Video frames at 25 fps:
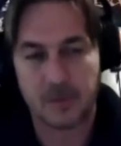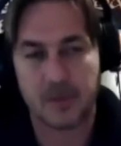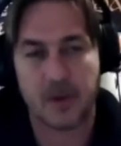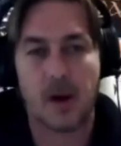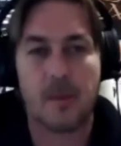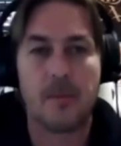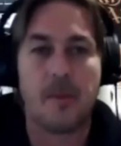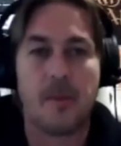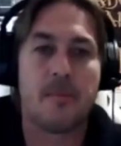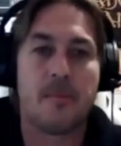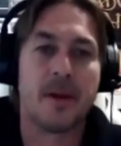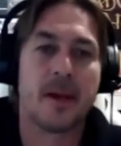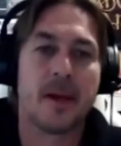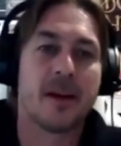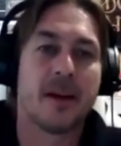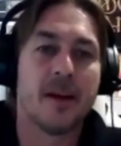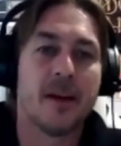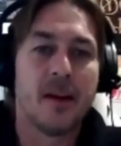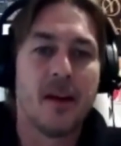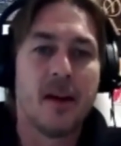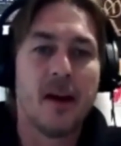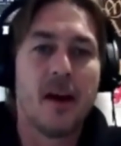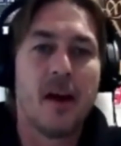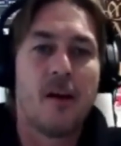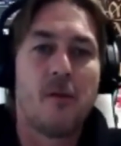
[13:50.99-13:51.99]
But I'm a big
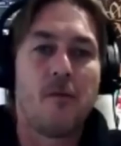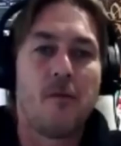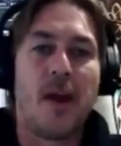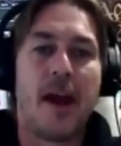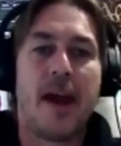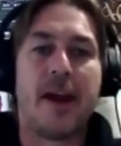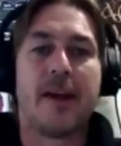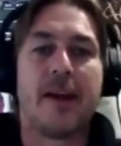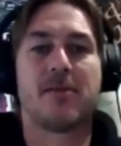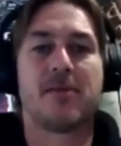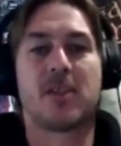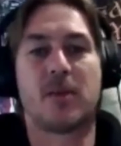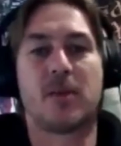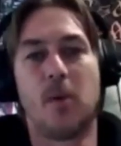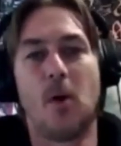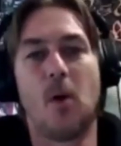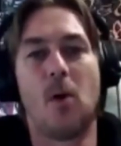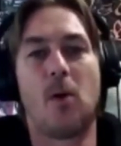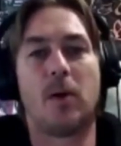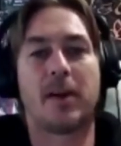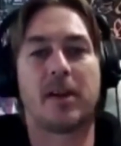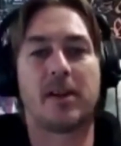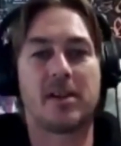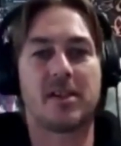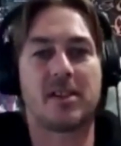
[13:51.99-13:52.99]
fan of
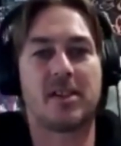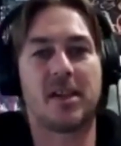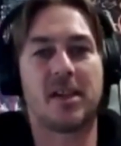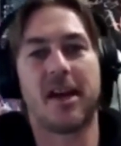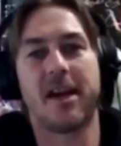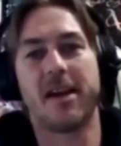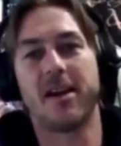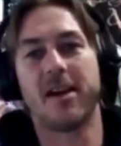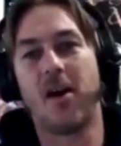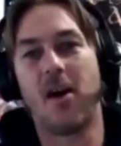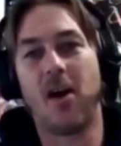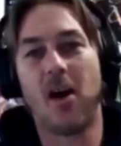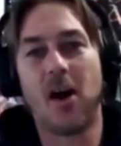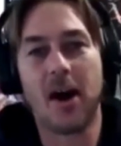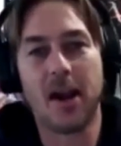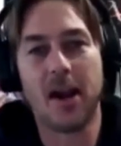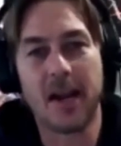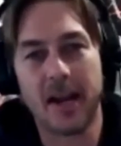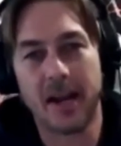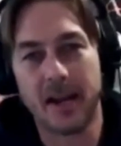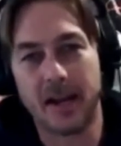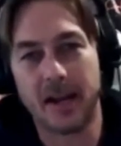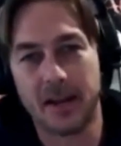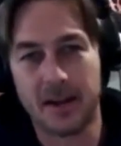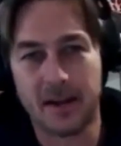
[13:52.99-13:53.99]
supporting the scene, i.e.,
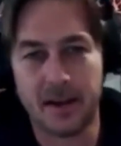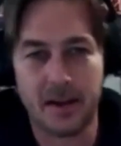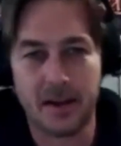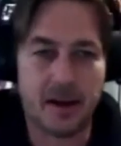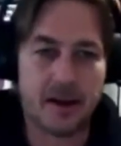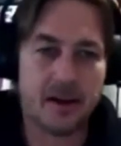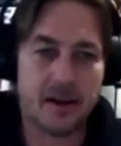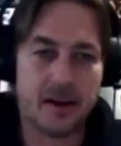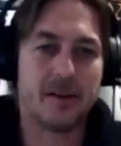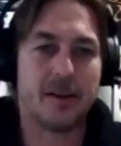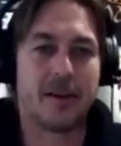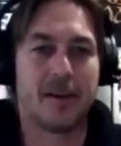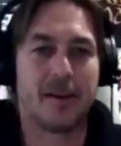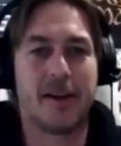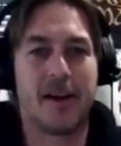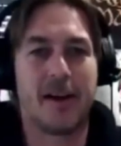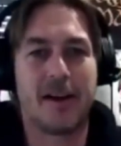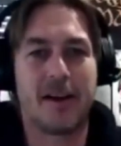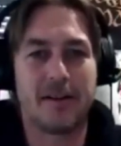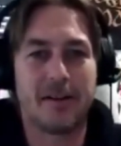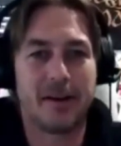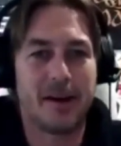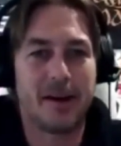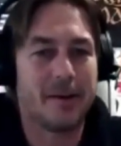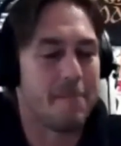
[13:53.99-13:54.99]
you know, I know
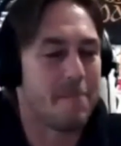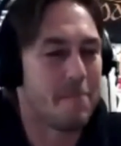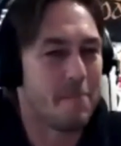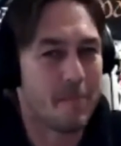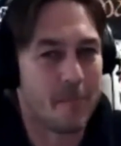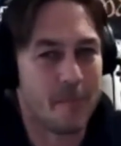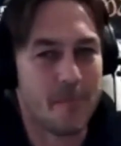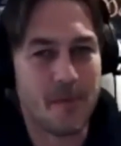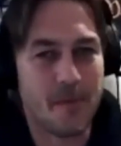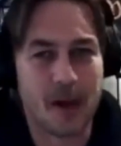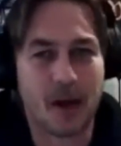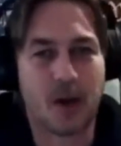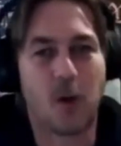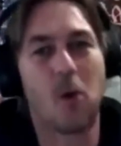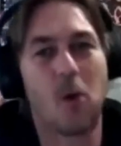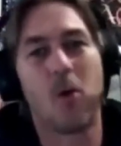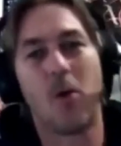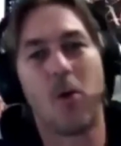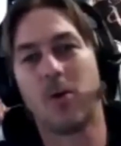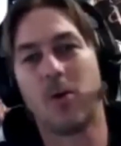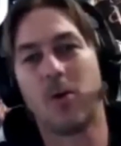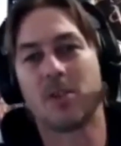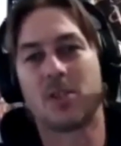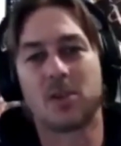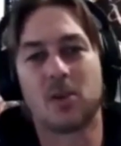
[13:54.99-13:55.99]

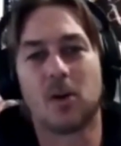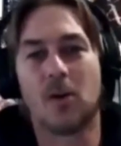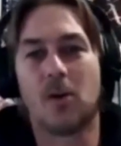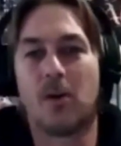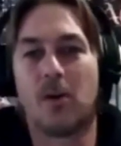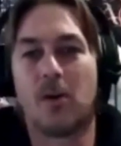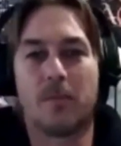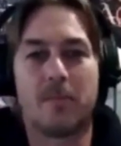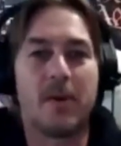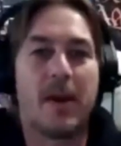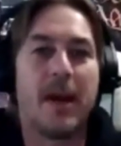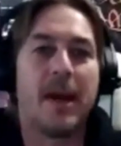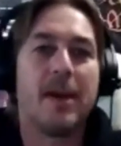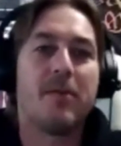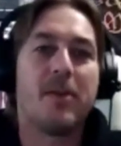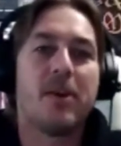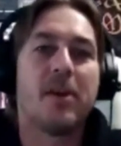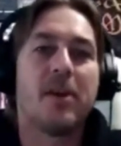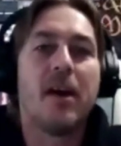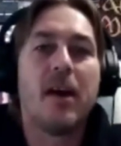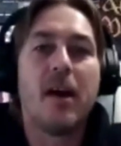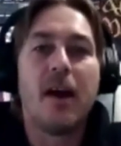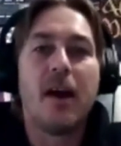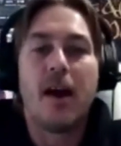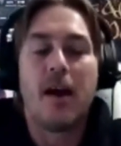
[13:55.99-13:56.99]
records or even
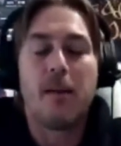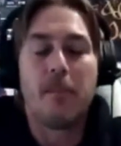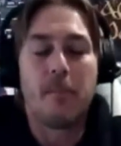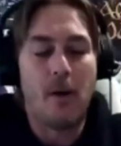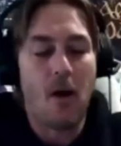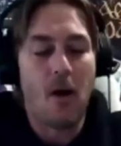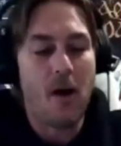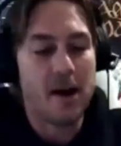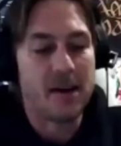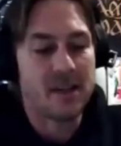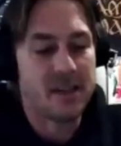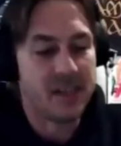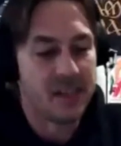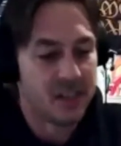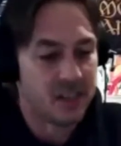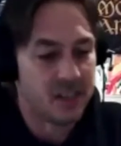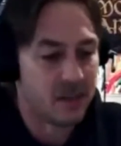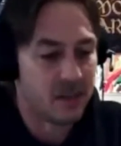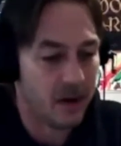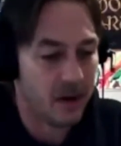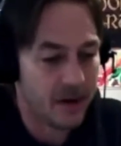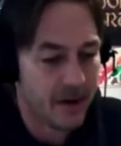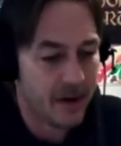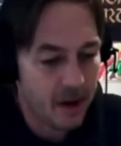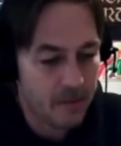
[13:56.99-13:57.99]
buying
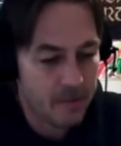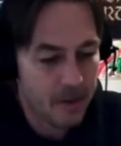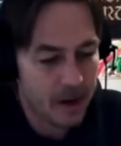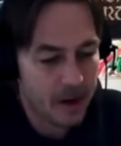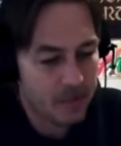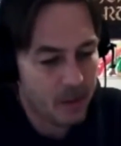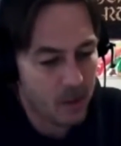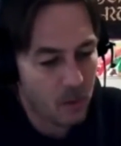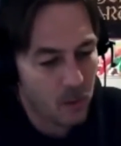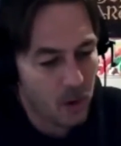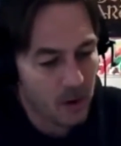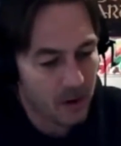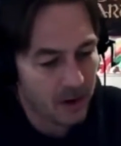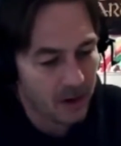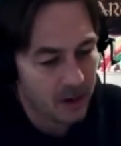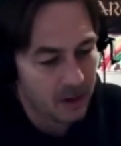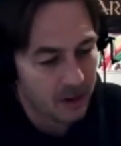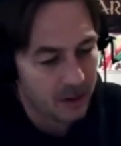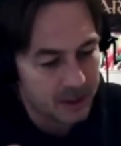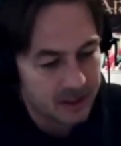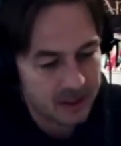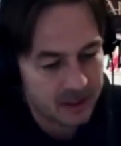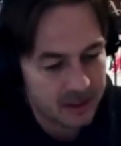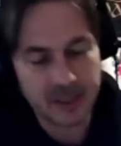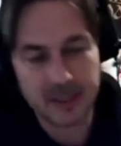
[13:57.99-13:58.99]
digital. I know people want to
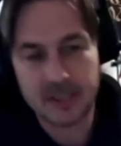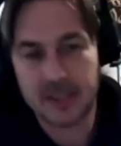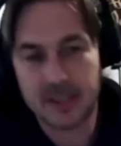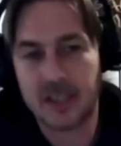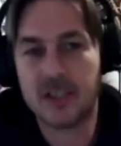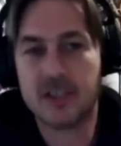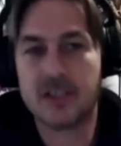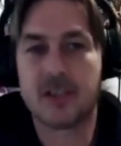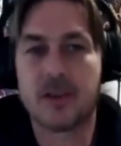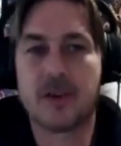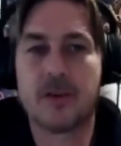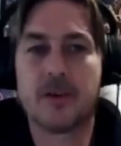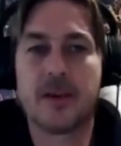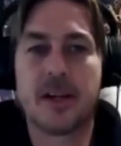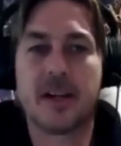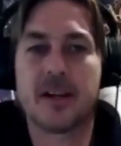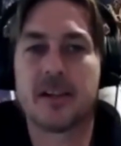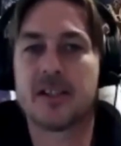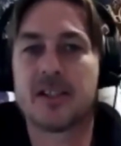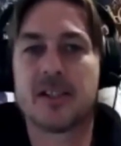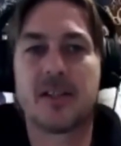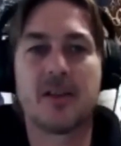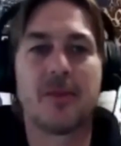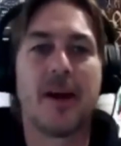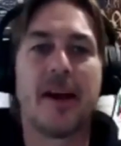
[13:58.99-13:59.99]
listen to digital. You can
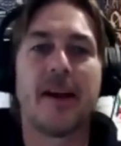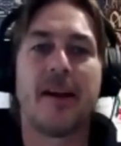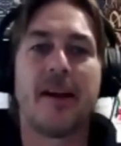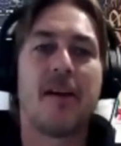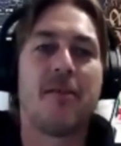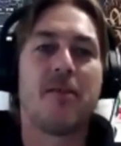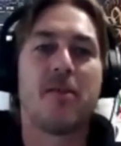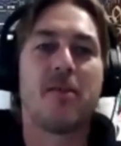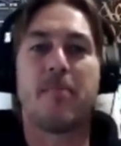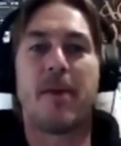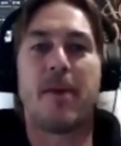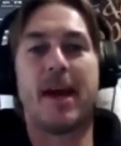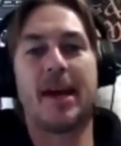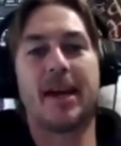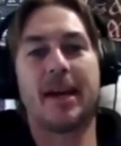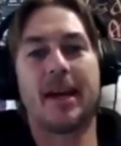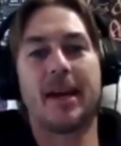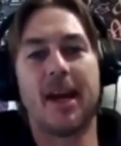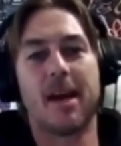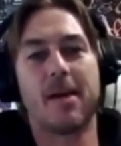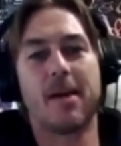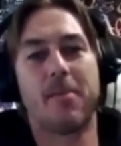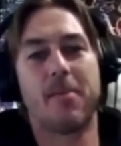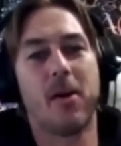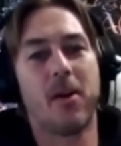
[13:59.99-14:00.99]
still head over to
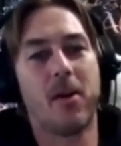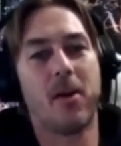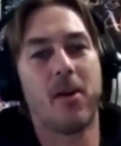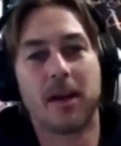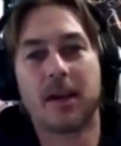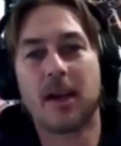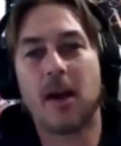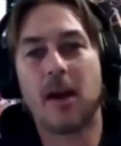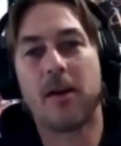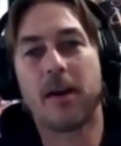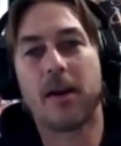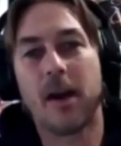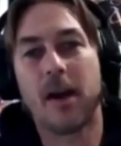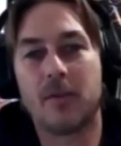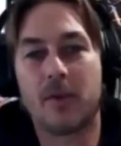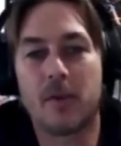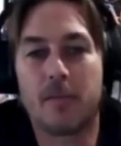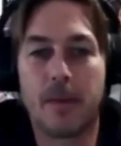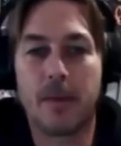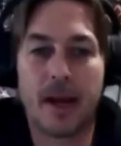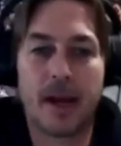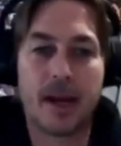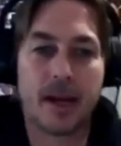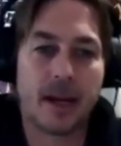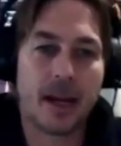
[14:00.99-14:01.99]
Bandcamp. I like going over
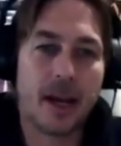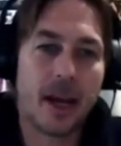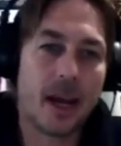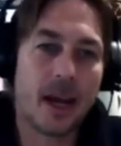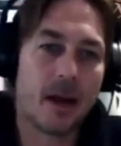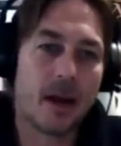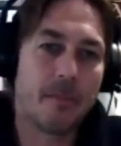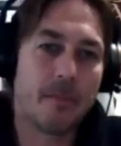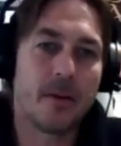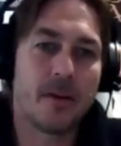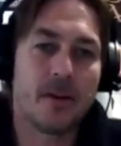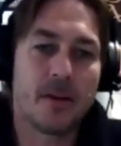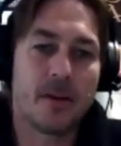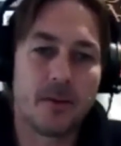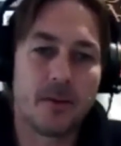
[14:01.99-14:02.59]
to Bandcamp and